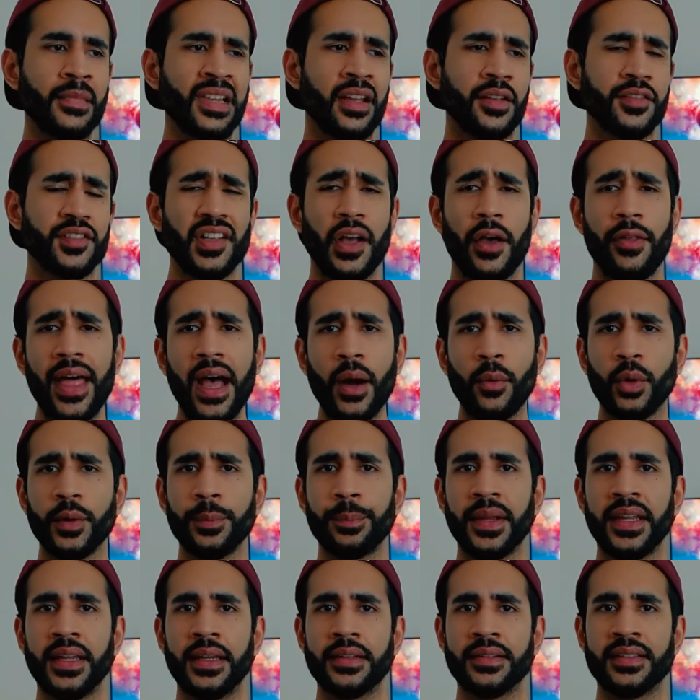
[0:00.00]
So that would
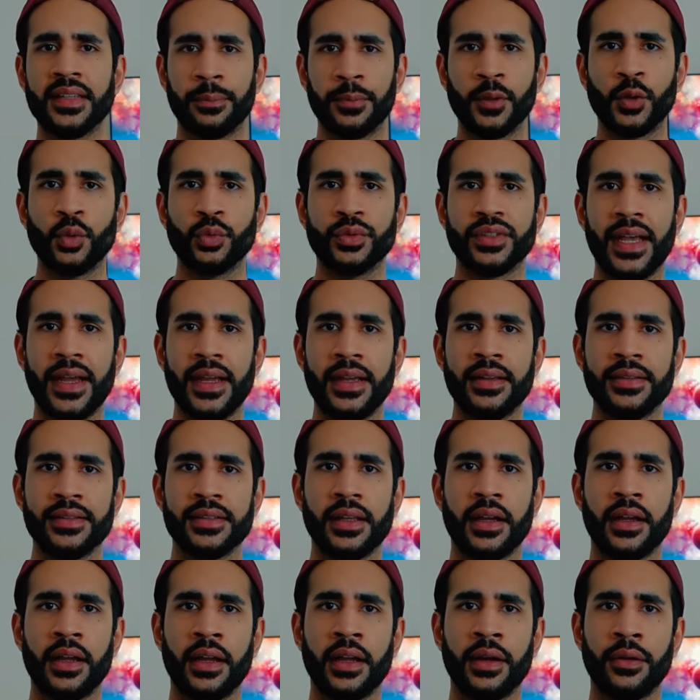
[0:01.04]
be a typical day as
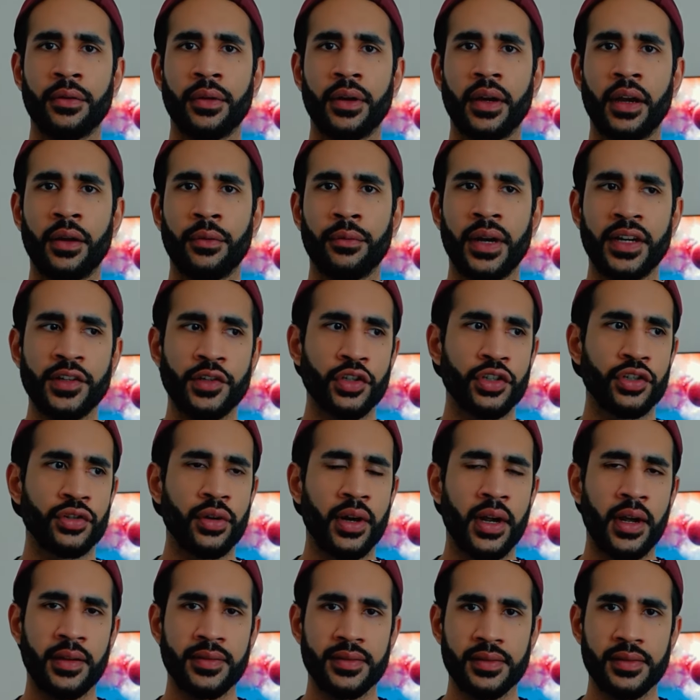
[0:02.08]
a registrar.